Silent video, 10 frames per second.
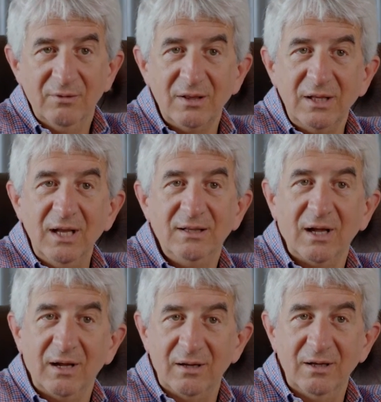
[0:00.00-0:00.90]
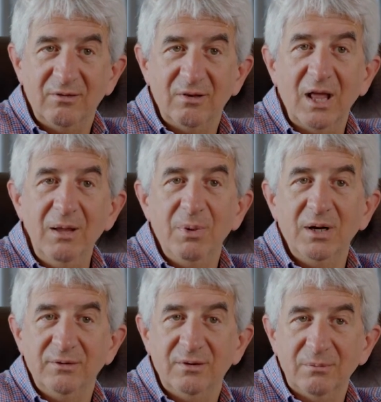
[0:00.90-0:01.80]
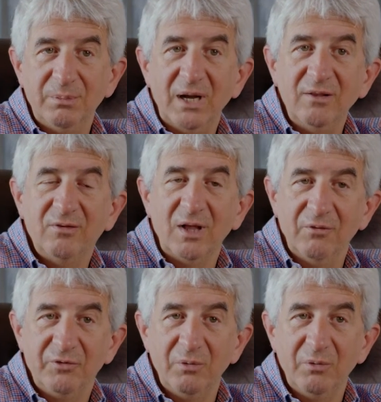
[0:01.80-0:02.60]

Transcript: the data, it's labeled by itself.